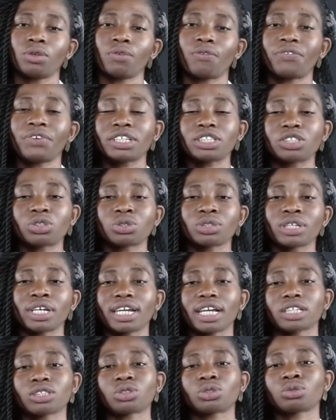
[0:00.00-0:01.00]
fix
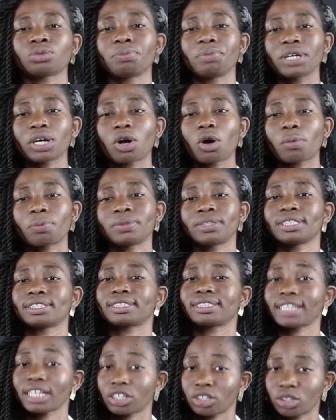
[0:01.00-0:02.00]
together to make up the
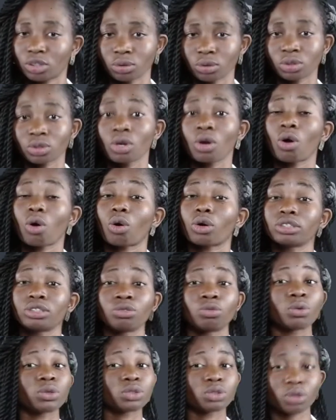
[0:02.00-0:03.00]
circuit or
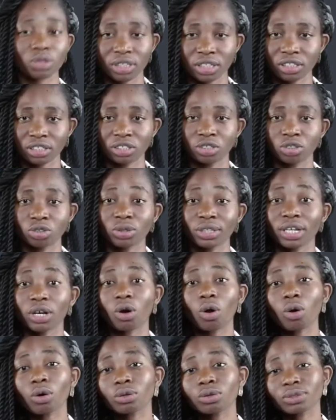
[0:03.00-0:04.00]
the rotor engine. So they
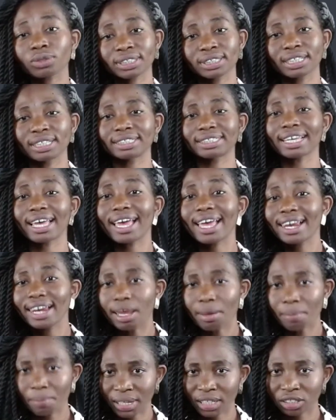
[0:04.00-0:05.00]
call those things
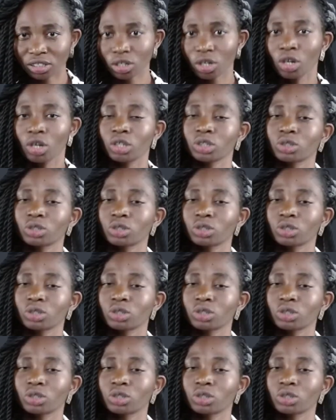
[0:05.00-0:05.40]
elements.